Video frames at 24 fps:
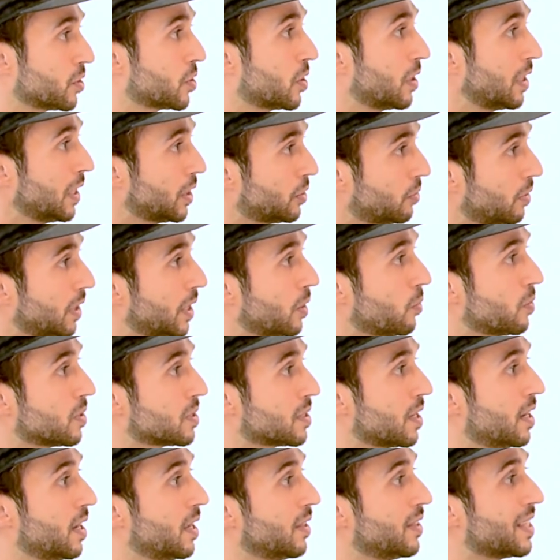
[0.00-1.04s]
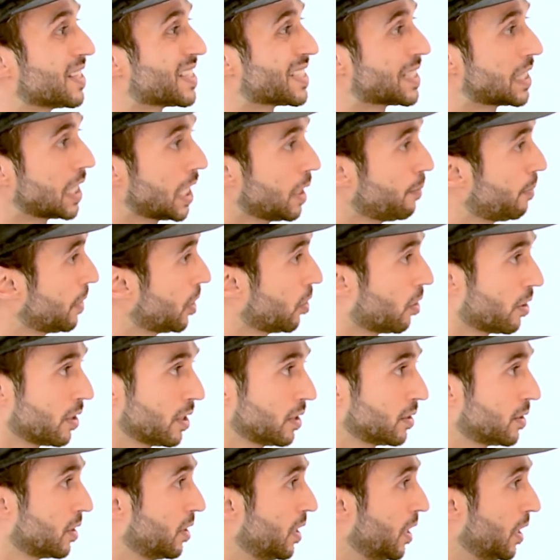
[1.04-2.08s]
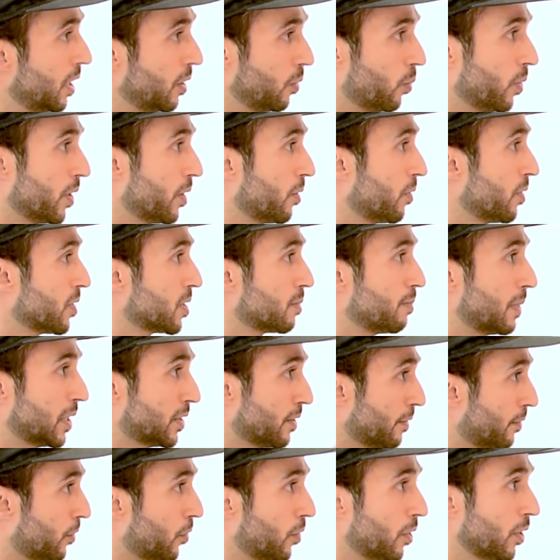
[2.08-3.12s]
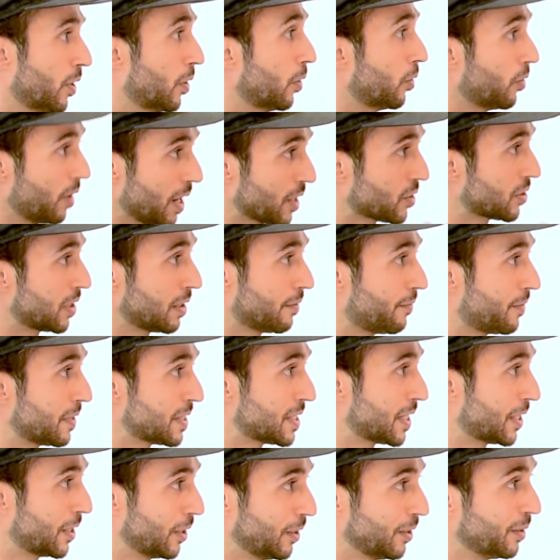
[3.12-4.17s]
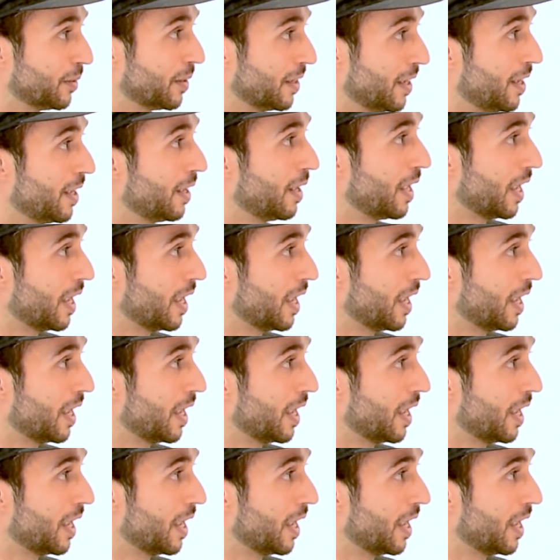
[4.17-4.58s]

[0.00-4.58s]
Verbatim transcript: So literally it was the sleeping on it, whether it was metaphorical or actually physical, yeah.